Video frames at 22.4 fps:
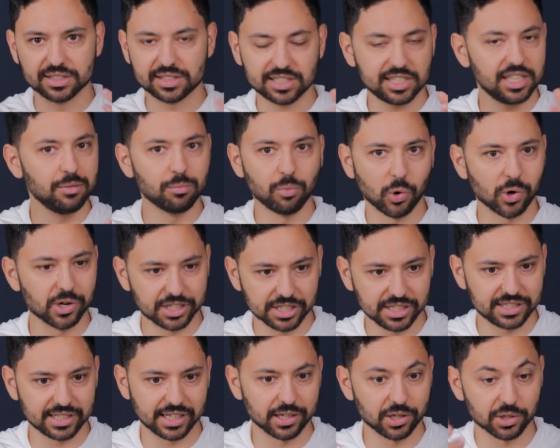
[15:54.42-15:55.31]
see more
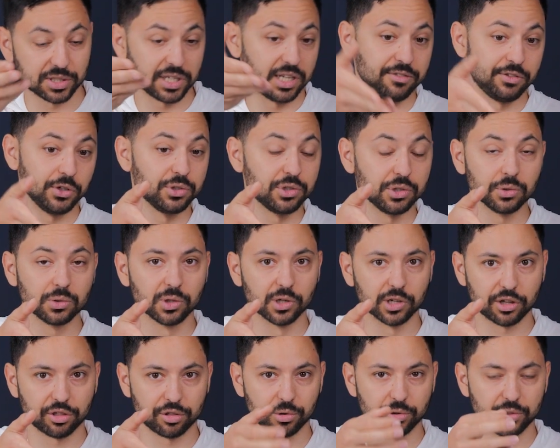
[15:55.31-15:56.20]
details if you do
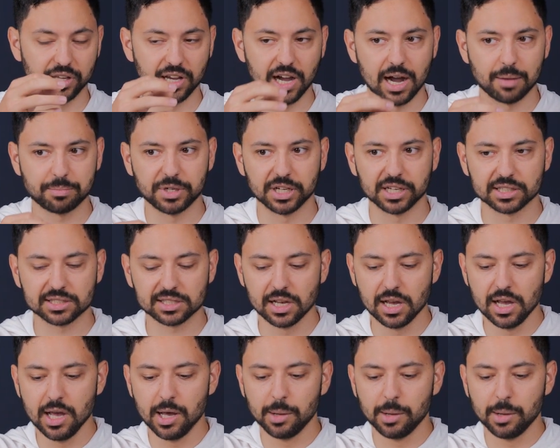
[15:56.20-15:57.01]
look through the optics,